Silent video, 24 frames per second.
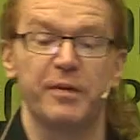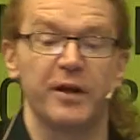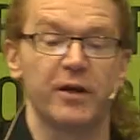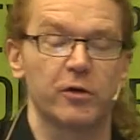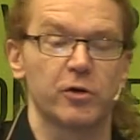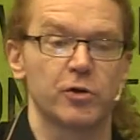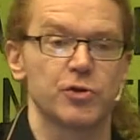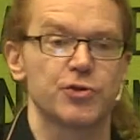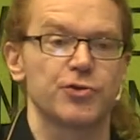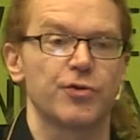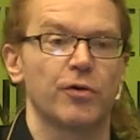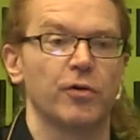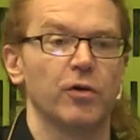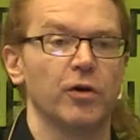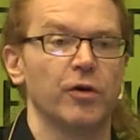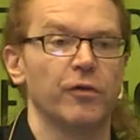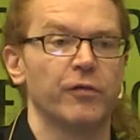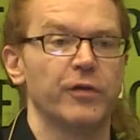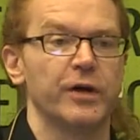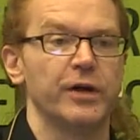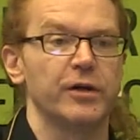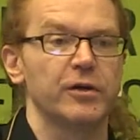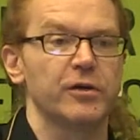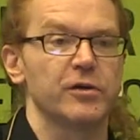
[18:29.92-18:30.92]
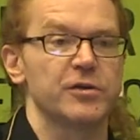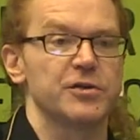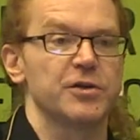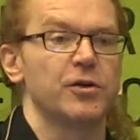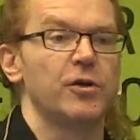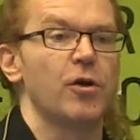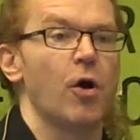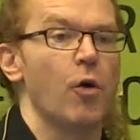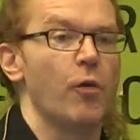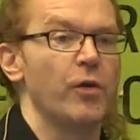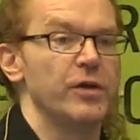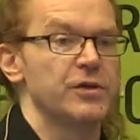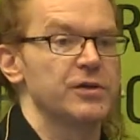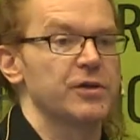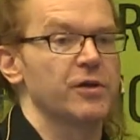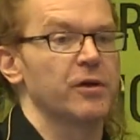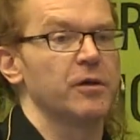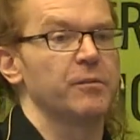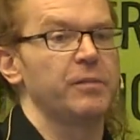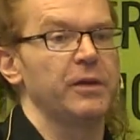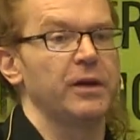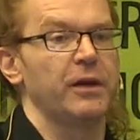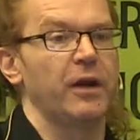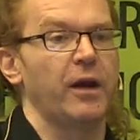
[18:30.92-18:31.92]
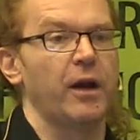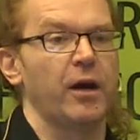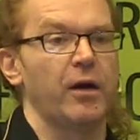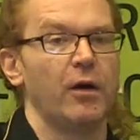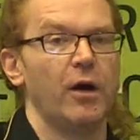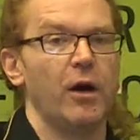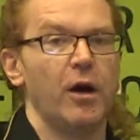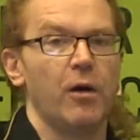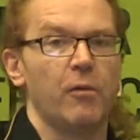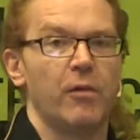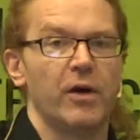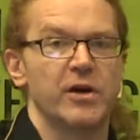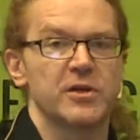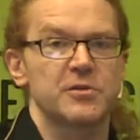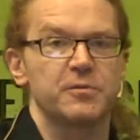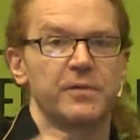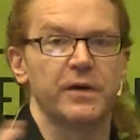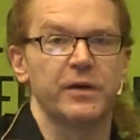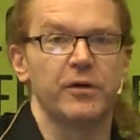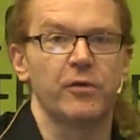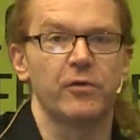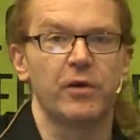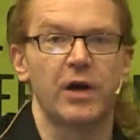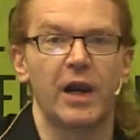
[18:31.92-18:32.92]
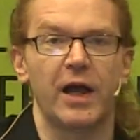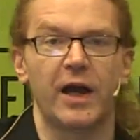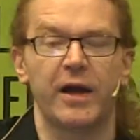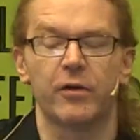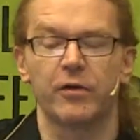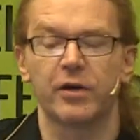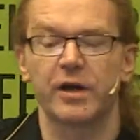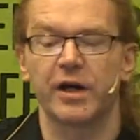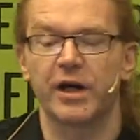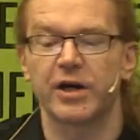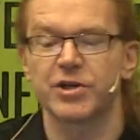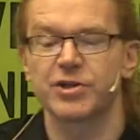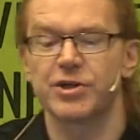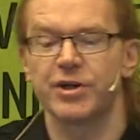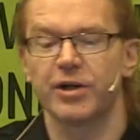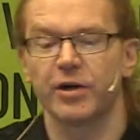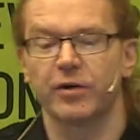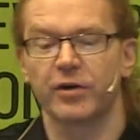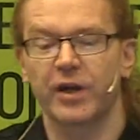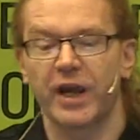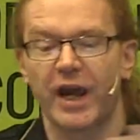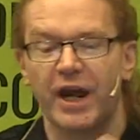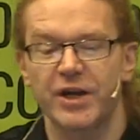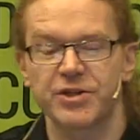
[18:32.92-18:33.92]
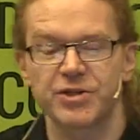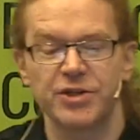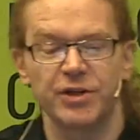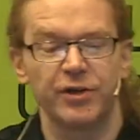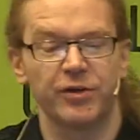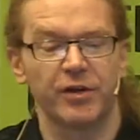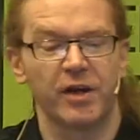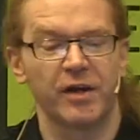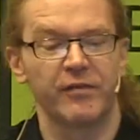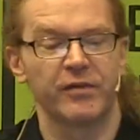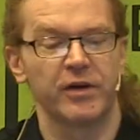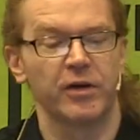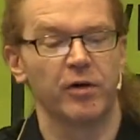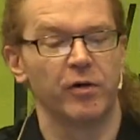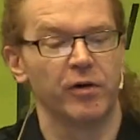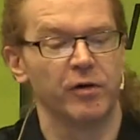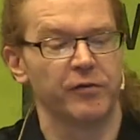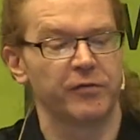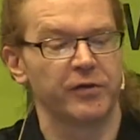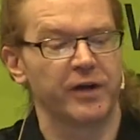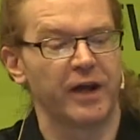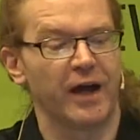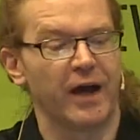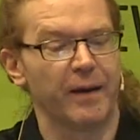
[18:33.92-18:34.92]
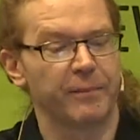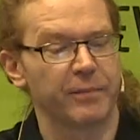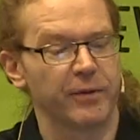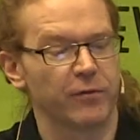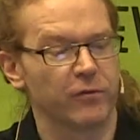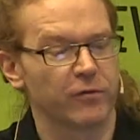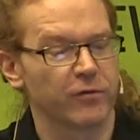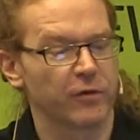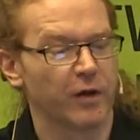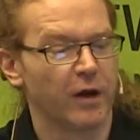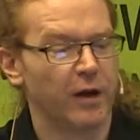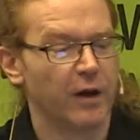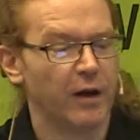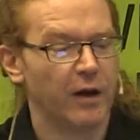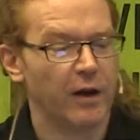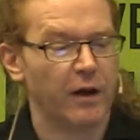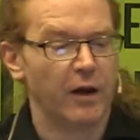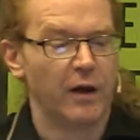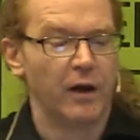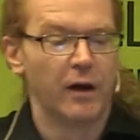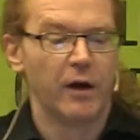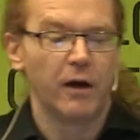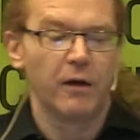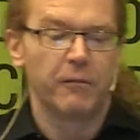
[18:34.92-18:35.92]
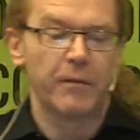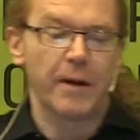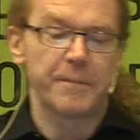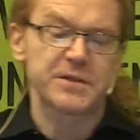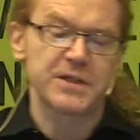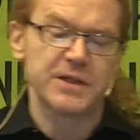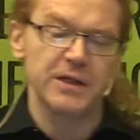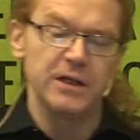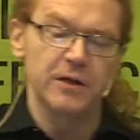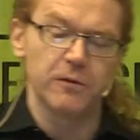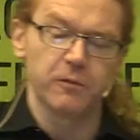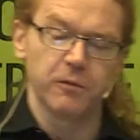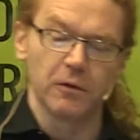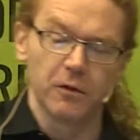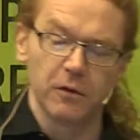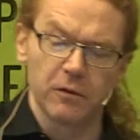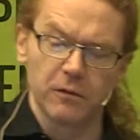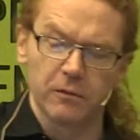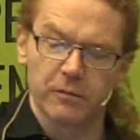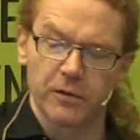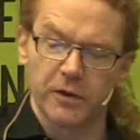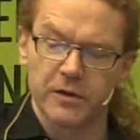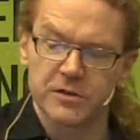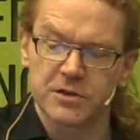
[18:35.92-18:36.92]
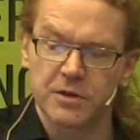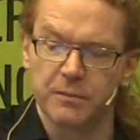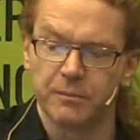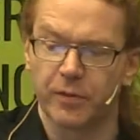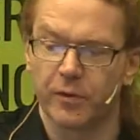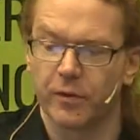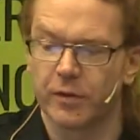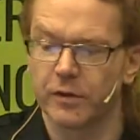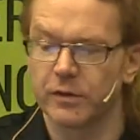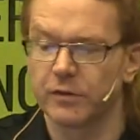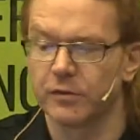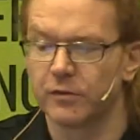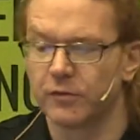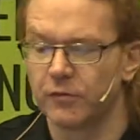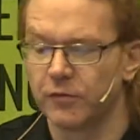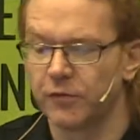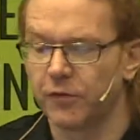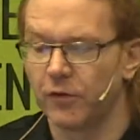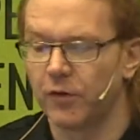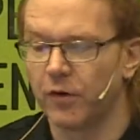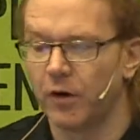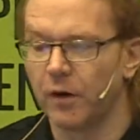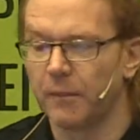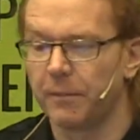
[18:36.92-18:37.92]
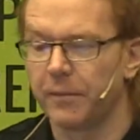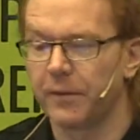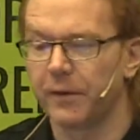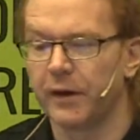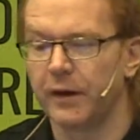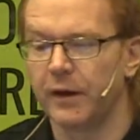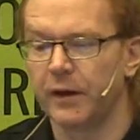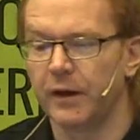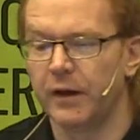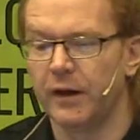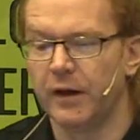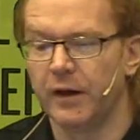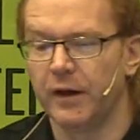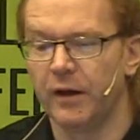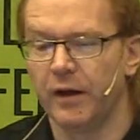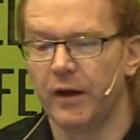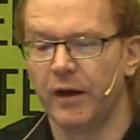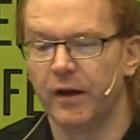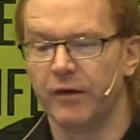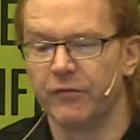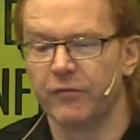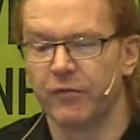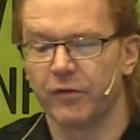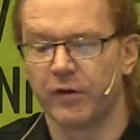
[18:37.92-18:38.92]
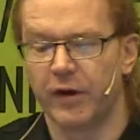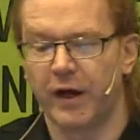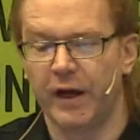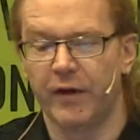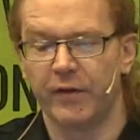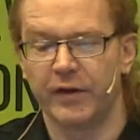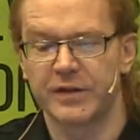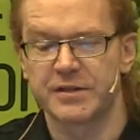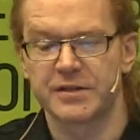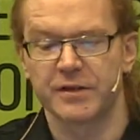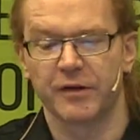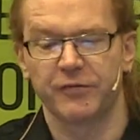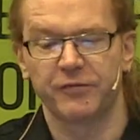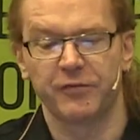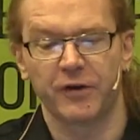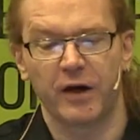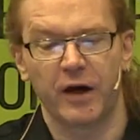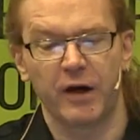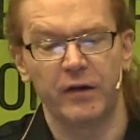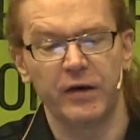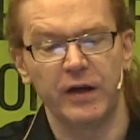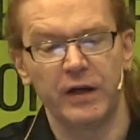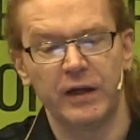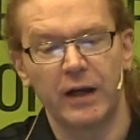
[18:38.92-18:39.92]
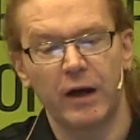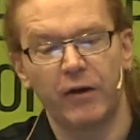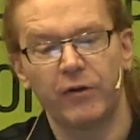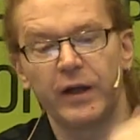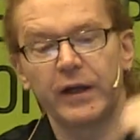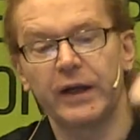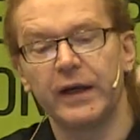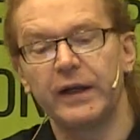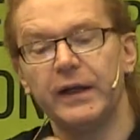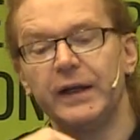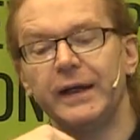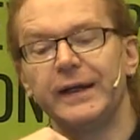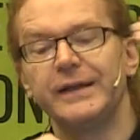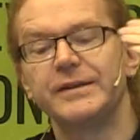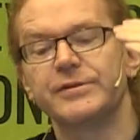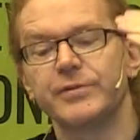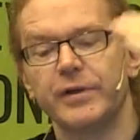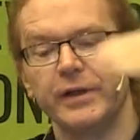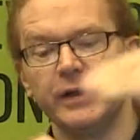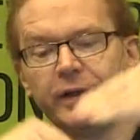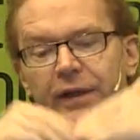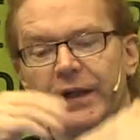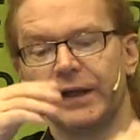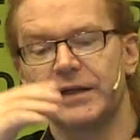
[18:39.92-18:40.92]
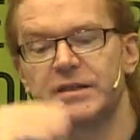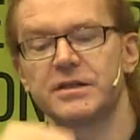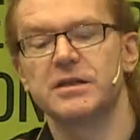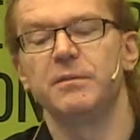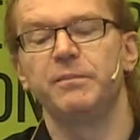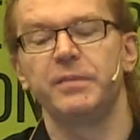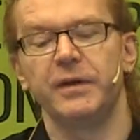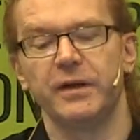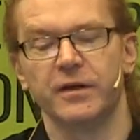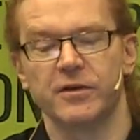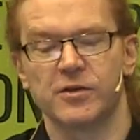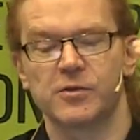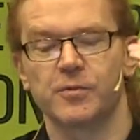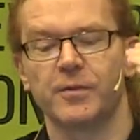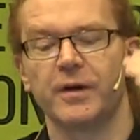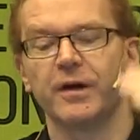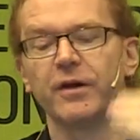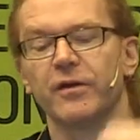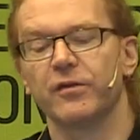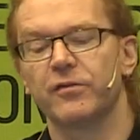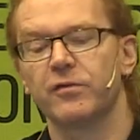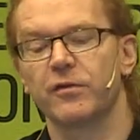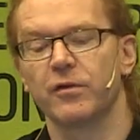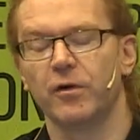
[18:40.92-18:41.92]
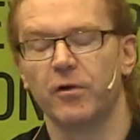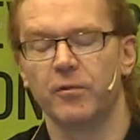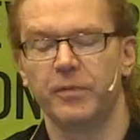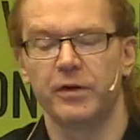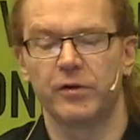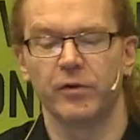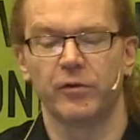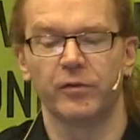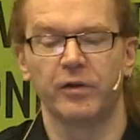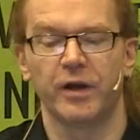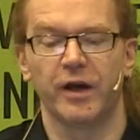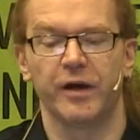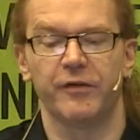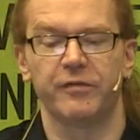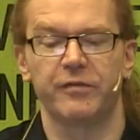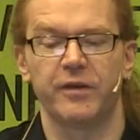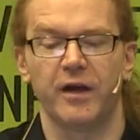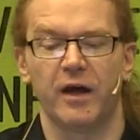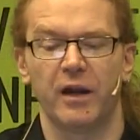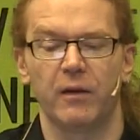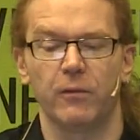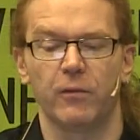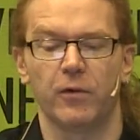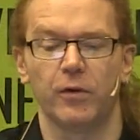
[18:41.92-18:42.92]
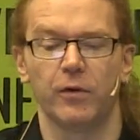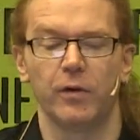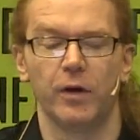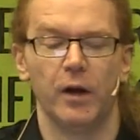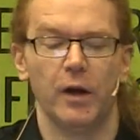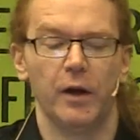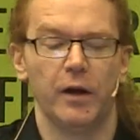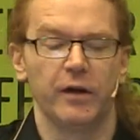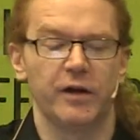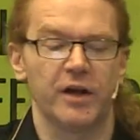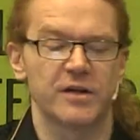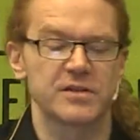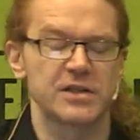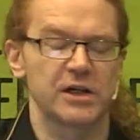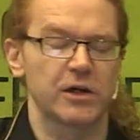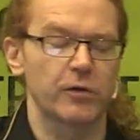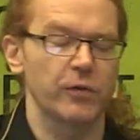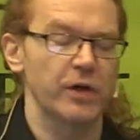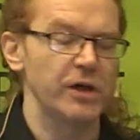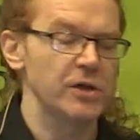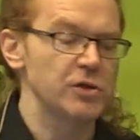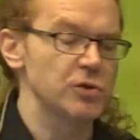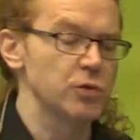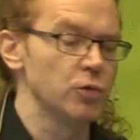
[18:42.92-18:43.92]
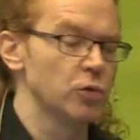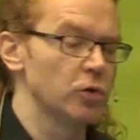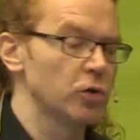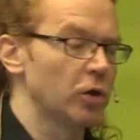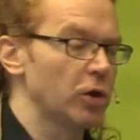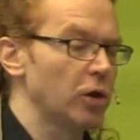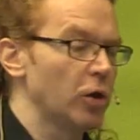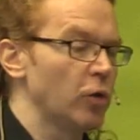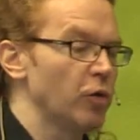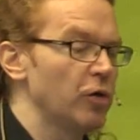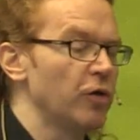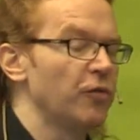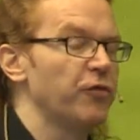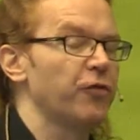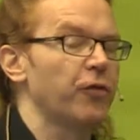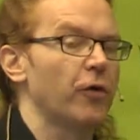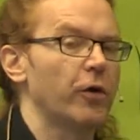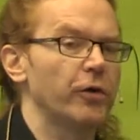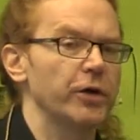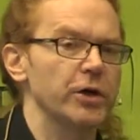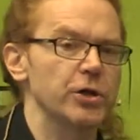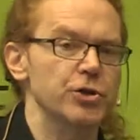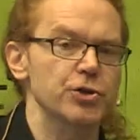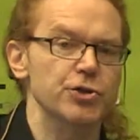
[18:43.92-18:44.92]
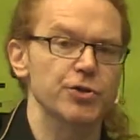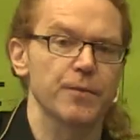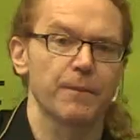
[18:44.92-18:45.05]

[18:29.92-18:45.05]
control over it because you know it's going to be there, whereas when you rely on caching, you never know if it happens. WebSQL was important for Opera, for iOS Safari. Now they're getting into IndexedDB as well, so we don't have that one. There's a great tool called Local Forage.